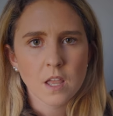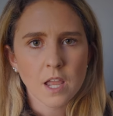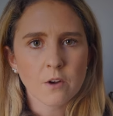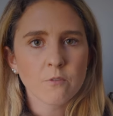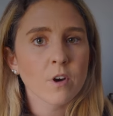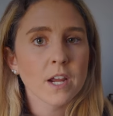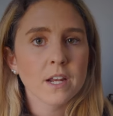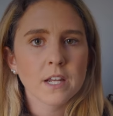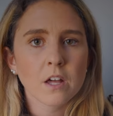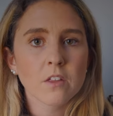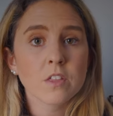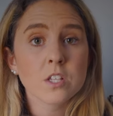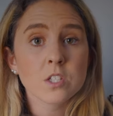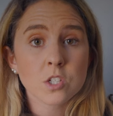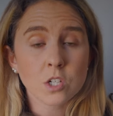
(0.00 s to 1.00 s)
And right now
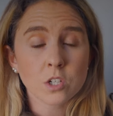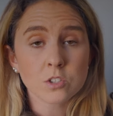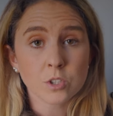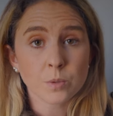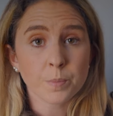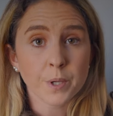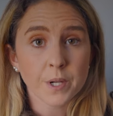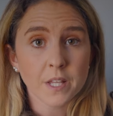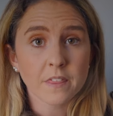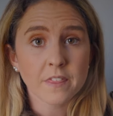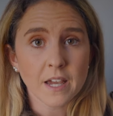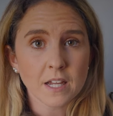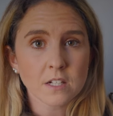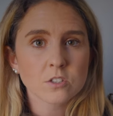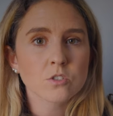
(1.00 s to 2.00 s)
these girls are putting
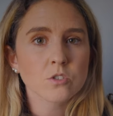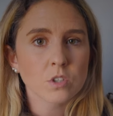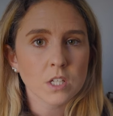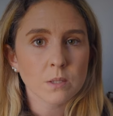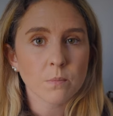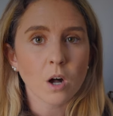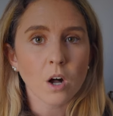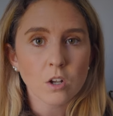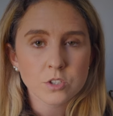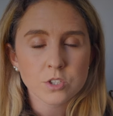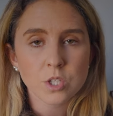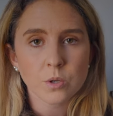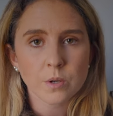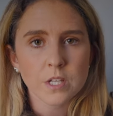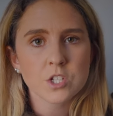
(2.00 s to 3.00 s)
that dream
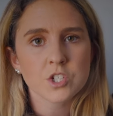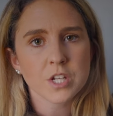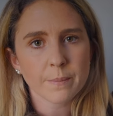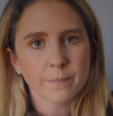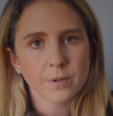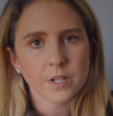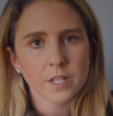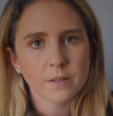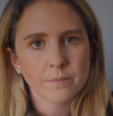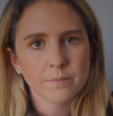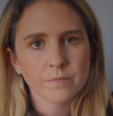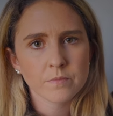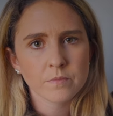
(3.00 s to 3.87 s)
also in jeopardy.